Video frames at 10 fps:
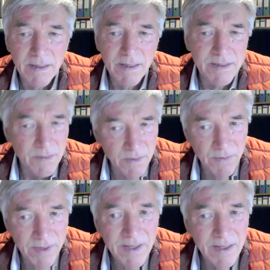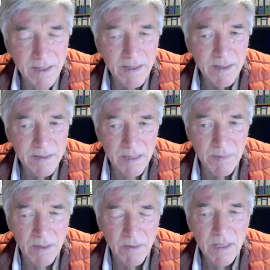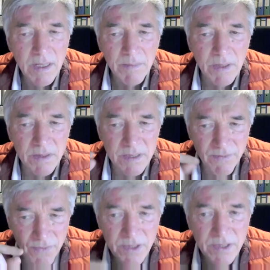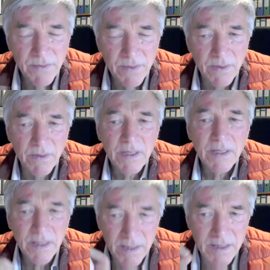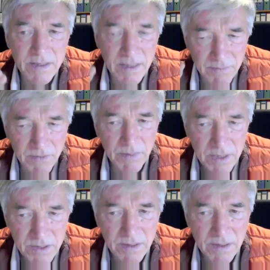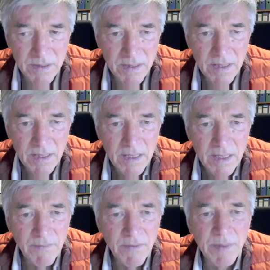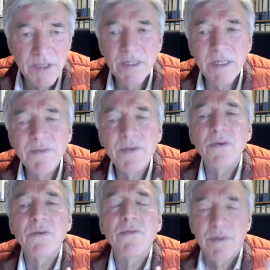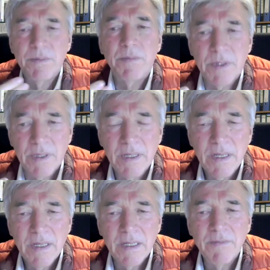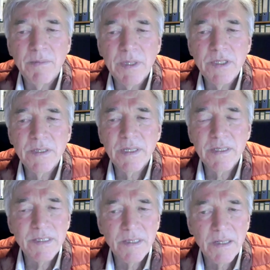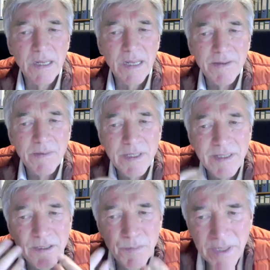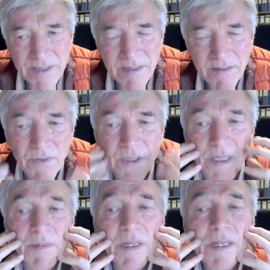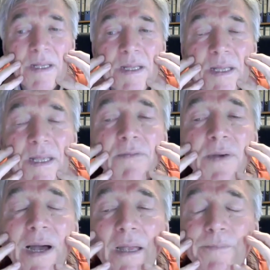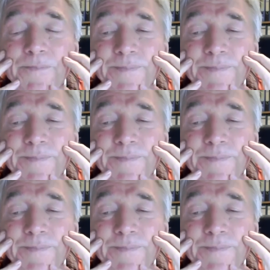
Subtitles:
It's the wrong thinking somehow, because first of all, it is an information given you from the body, information that is not otherwise expressed. For example, if I